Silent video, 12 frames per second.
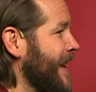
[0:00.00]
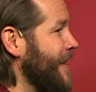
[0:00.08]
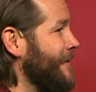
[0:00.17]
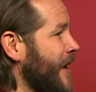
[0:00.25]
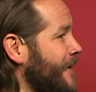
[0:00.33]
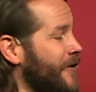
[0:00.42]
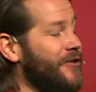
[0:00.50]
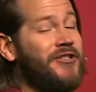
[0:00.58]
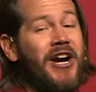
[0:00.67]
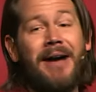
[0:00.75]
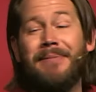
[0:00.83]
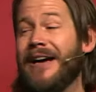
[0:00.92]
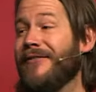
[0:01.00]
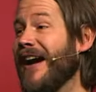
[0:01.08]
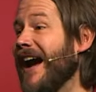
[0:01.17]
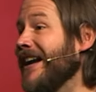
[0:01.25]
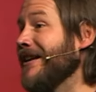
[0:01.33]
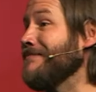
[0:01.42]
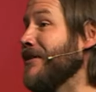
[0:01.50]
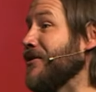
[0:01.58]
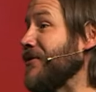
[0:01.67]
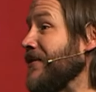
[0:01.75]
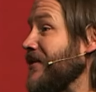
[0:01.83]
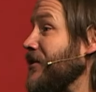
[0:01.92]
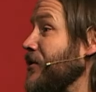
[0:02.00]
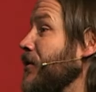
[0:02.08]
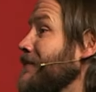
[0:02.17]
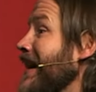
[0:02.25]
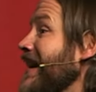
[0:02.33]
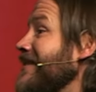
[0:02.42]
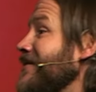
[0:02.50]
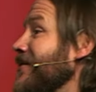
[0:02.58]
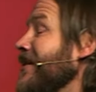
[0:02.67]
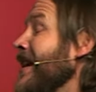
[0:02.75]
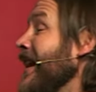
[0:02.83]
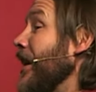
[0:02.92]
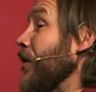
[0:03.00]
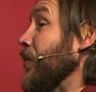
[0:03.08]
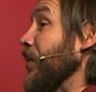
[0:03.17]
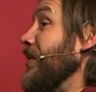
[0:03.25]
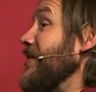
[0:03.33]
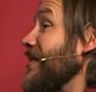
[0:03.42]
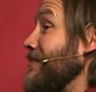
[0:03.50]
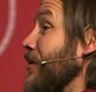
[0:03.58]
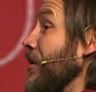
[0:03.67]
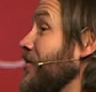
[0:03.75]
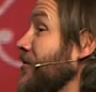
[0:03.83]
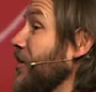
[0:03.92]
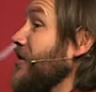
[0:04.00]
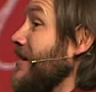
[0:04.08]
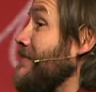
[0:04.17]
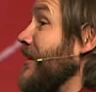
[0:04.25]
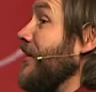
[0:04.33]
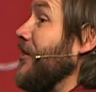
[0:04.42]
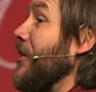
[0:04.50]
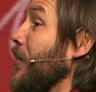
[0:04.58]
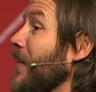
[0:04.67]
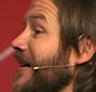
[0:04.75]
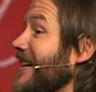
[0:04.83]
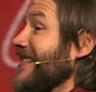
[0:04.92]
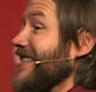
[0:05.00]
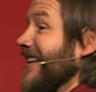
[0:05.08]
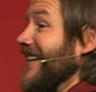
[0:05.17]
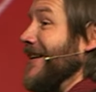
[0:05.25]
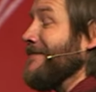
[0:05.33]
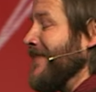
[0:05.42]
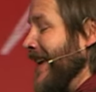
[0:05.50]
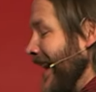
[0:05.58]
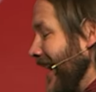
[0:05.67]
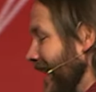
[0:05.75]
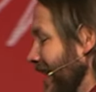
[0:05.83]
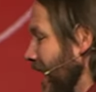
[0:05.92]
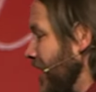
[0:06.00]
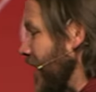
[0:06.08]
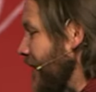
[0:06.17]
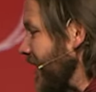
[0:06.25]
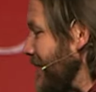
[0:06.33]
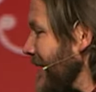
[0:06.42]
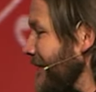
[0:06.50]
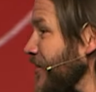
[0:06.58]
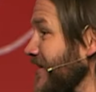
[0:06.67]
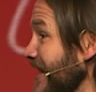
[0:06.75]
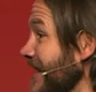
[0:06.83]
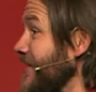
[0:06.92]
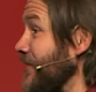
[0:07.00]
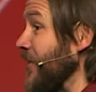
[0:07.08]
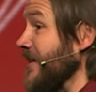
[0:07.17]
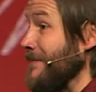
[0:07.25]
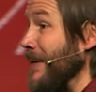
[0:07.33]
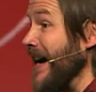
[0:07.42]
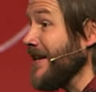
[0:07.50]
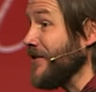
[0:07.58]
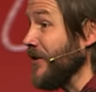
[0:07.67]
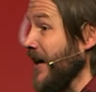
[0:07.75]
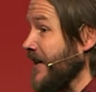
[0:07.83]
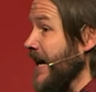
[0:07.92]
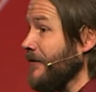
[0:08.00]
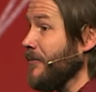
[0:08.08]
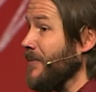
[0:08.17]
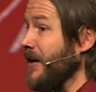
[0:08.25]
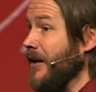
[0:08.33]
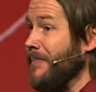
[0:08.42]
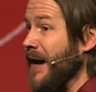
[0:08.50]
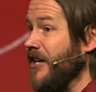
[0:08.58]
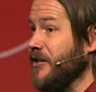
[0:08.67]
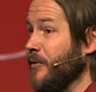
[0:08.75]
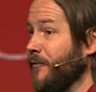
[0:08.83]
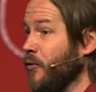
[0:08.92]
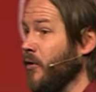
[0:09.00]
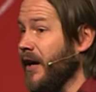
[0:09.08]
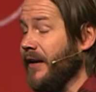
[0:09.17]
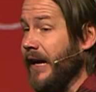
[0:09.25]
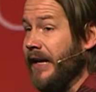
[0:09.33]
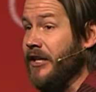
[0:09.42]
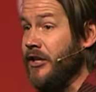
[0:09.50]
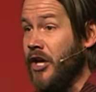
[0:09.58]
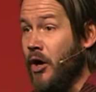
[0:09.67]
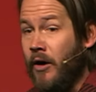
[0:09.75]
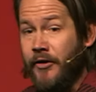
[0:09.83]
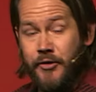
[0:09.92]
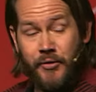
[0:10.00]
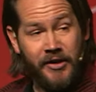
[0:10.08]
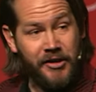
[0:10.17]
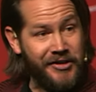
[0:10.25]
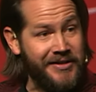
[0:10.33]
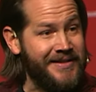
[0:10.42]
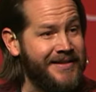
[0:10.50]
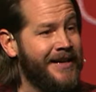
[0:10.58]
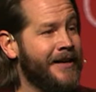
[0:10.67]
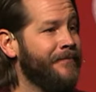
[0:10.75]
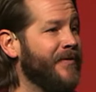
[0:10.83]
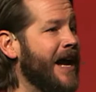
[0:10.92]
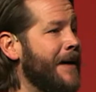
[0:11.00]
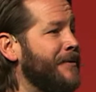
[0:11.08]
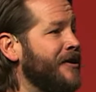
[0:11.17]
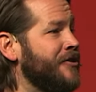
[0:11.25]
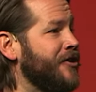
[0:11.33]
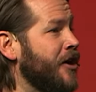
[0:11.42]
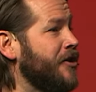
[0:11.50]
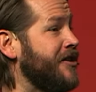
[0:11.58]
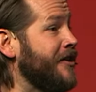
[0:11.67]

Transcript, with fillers: The very first job I ever had in ministry, I was a youth pastor at a really small church in the middle of nowhere, Kentucky. And uh, I'll never forget my first Easter as a pastor. I'd never been a pastor before. I, I, didn't know all the traditions that happened in church.